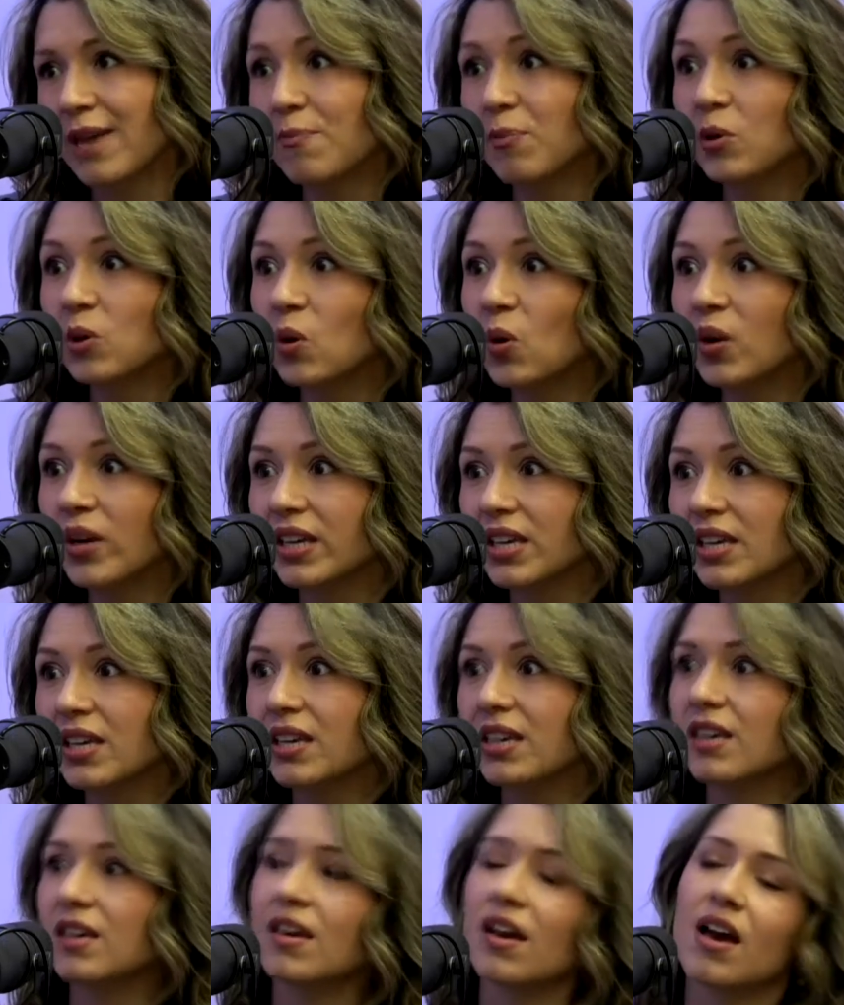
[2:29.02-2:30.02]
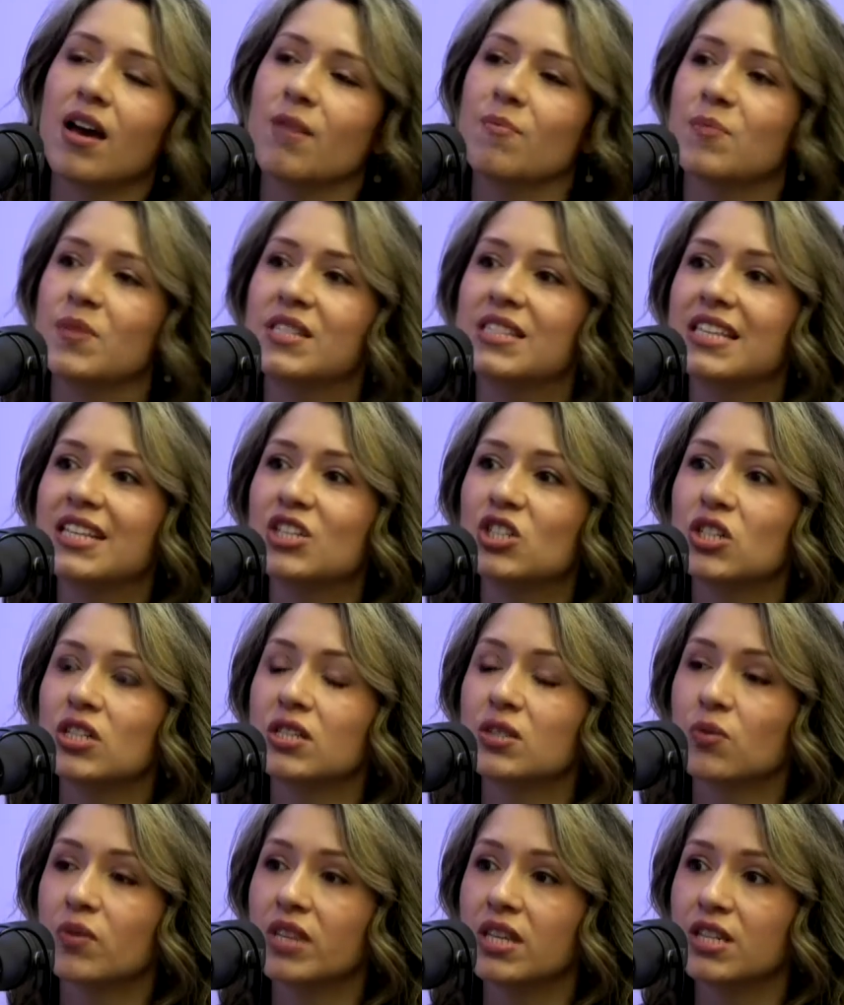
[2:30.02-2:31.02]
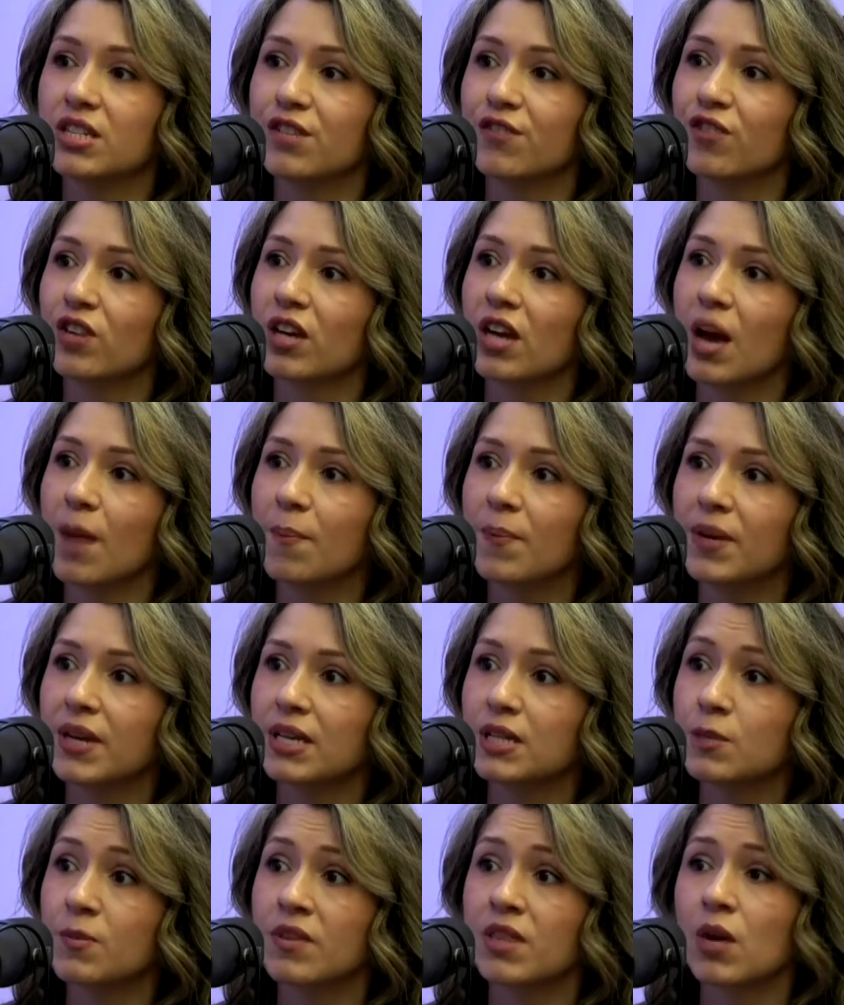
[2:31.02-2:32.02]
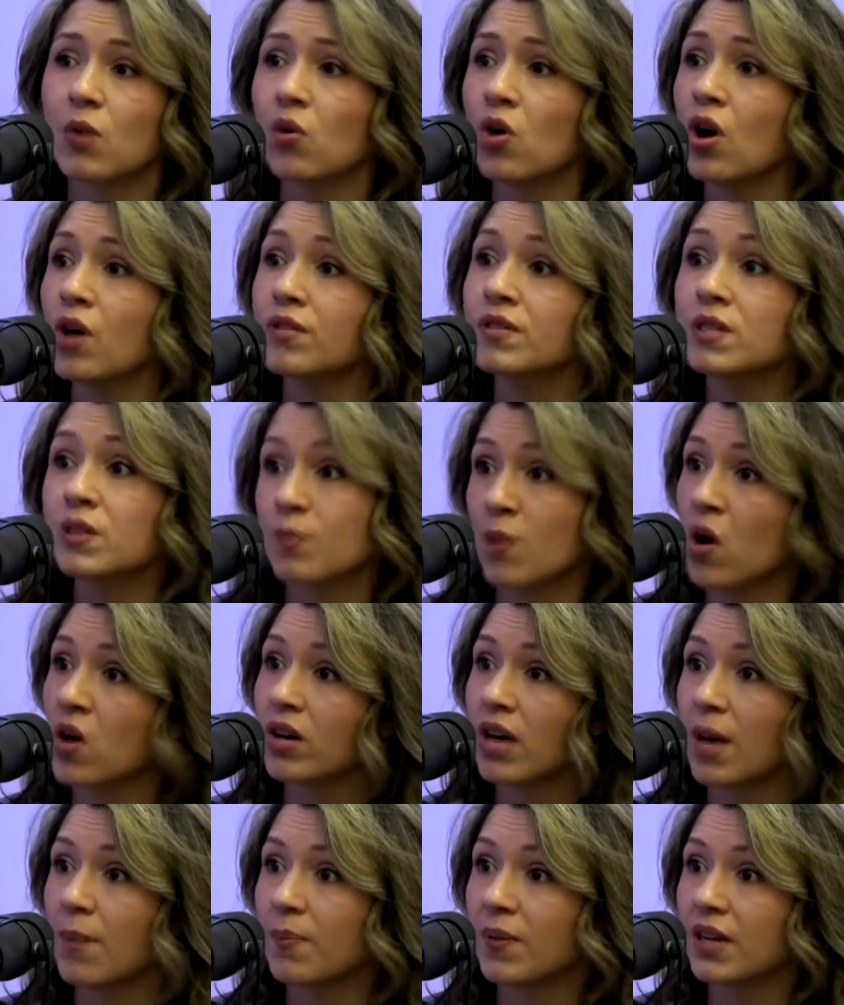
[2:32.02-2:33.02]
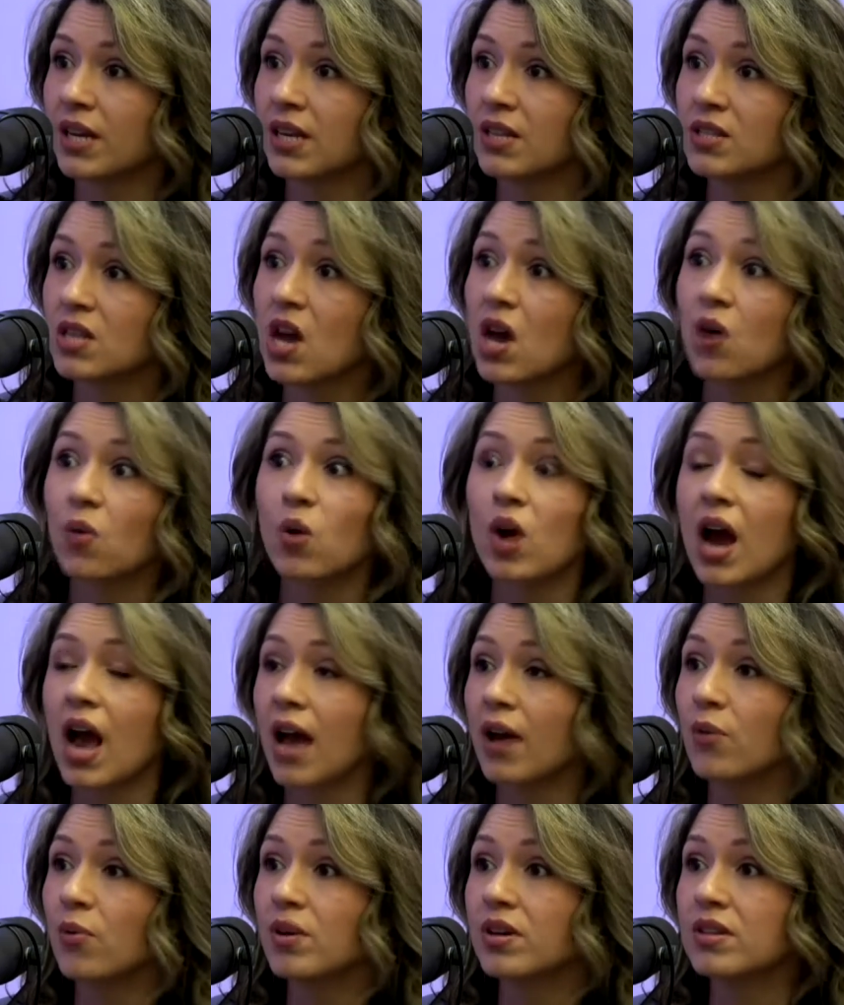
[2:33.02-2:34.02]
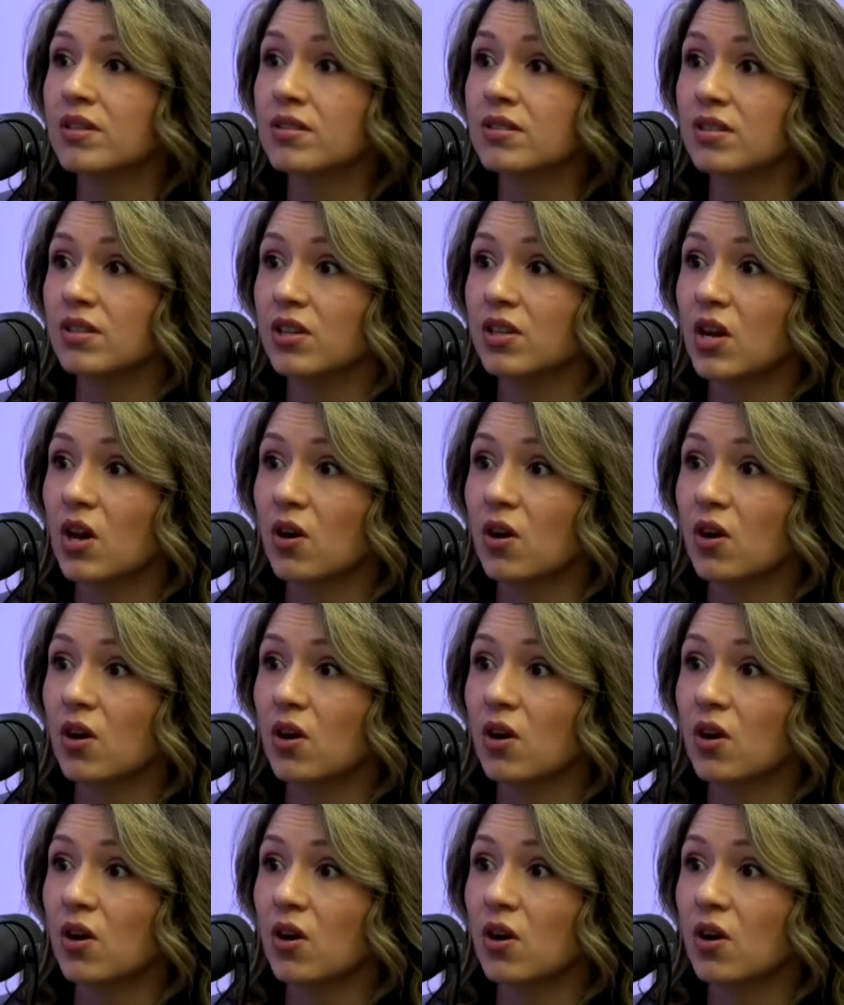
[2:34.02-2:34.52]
employee positions within different companies, but they were all small companies where I was,